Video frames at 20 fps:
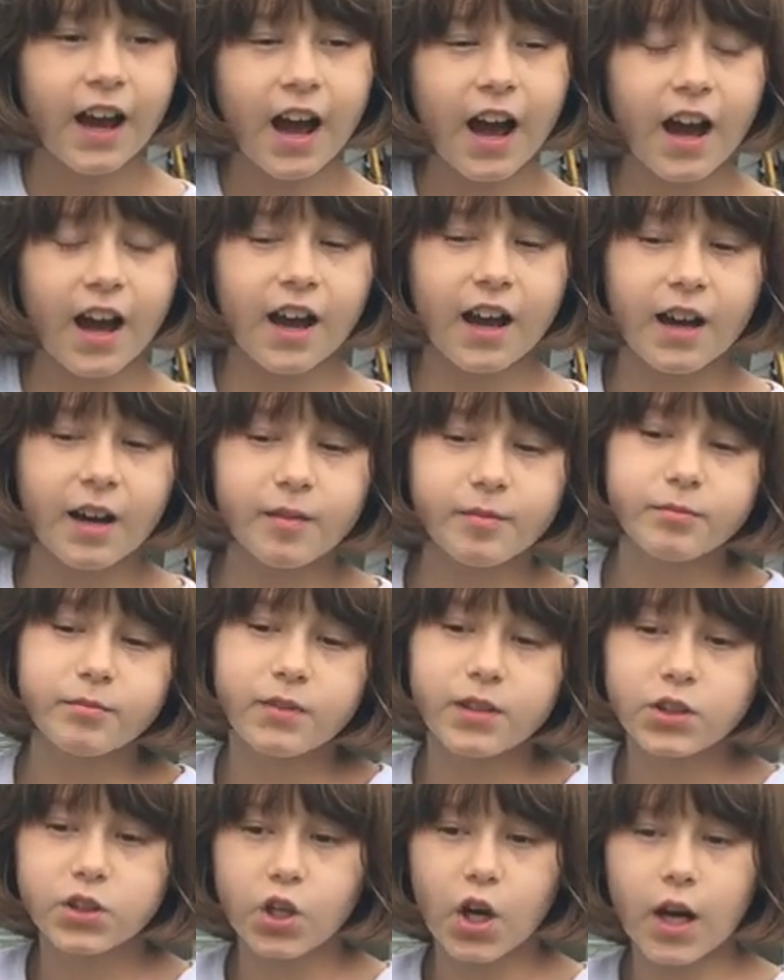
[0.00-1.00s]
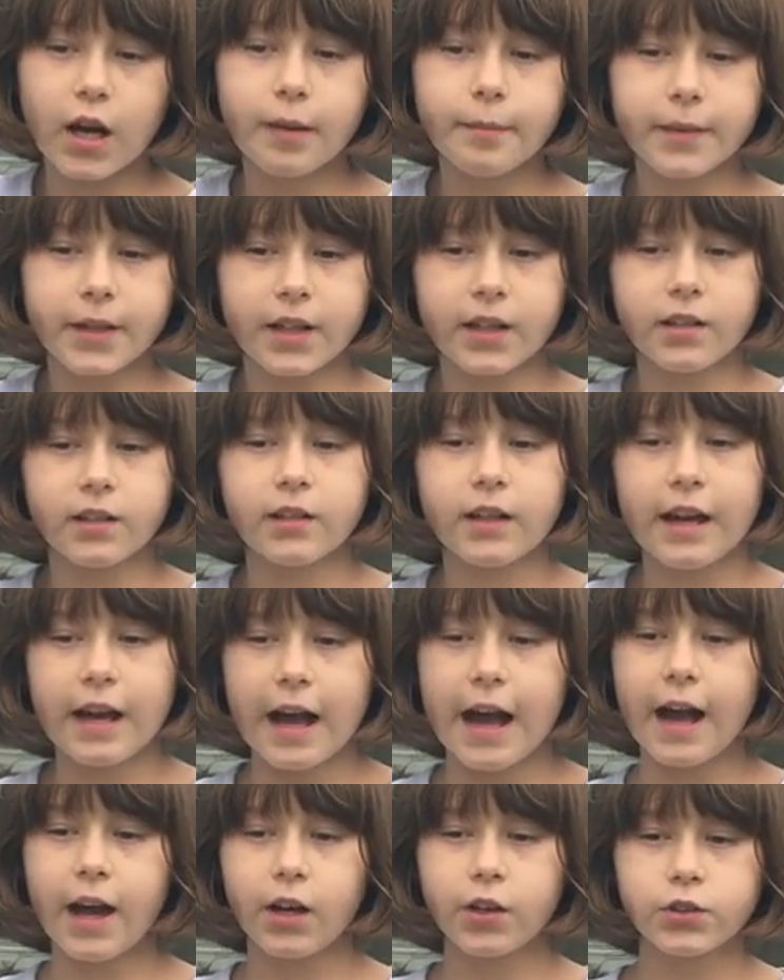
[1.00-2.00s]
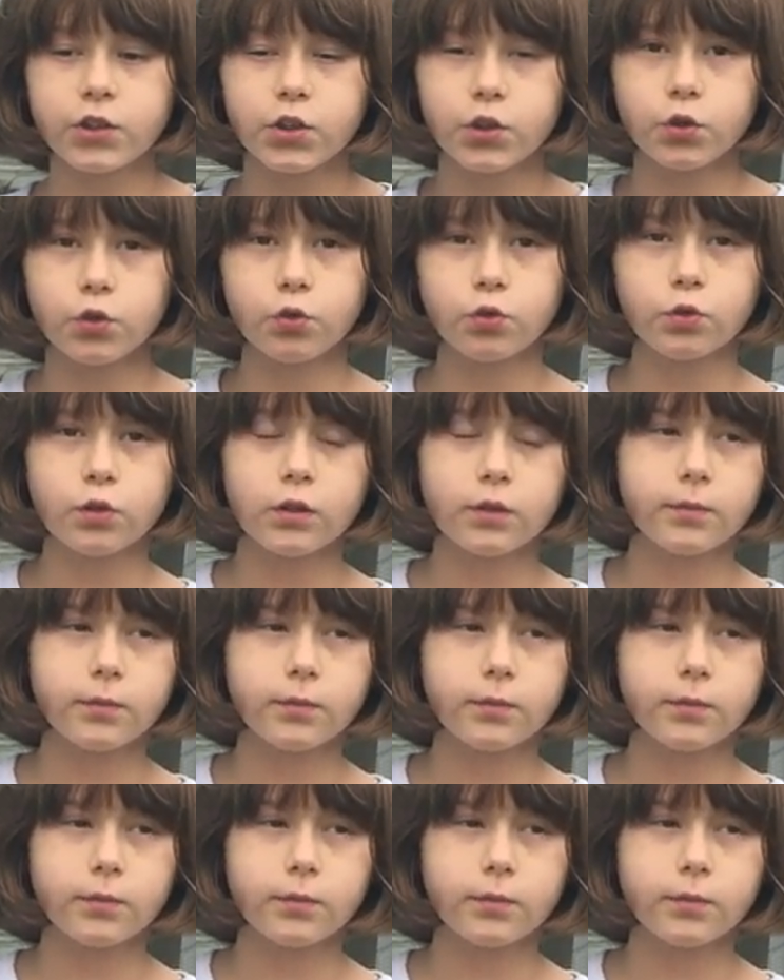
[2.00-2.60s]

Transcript: um, taught me how to